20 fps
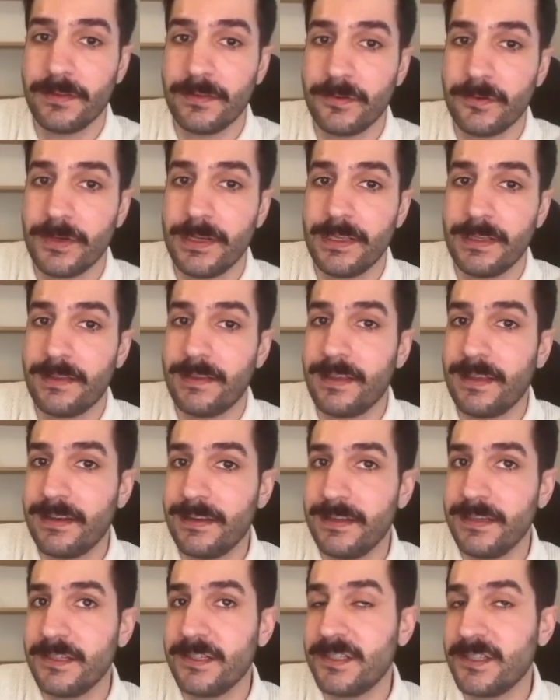create an
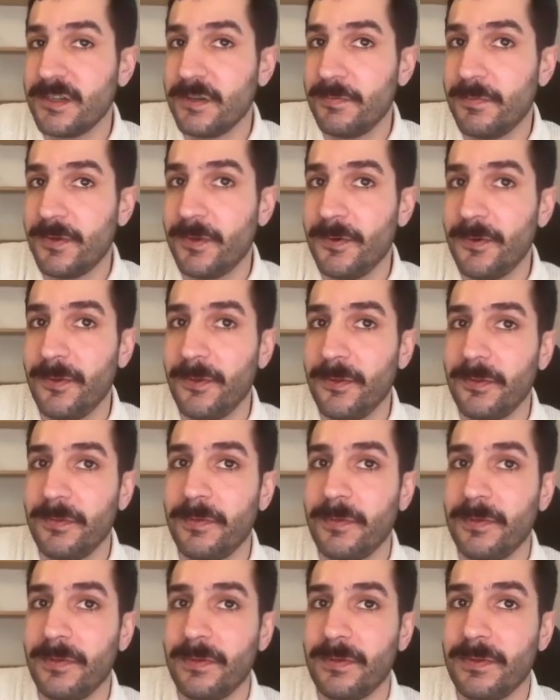initial model
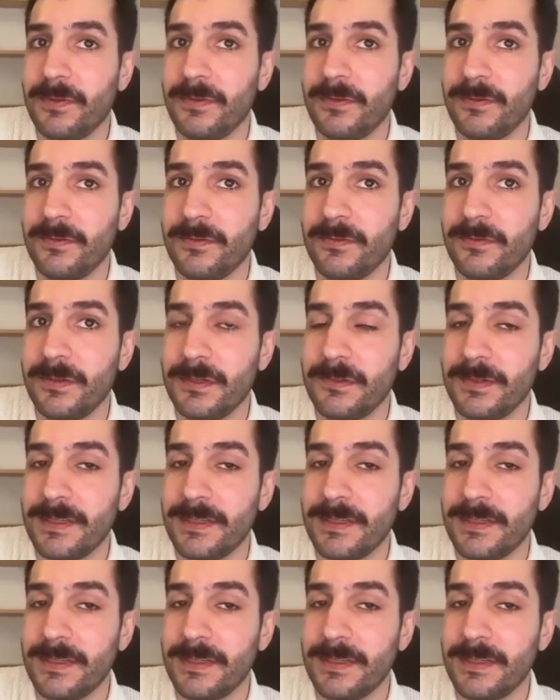which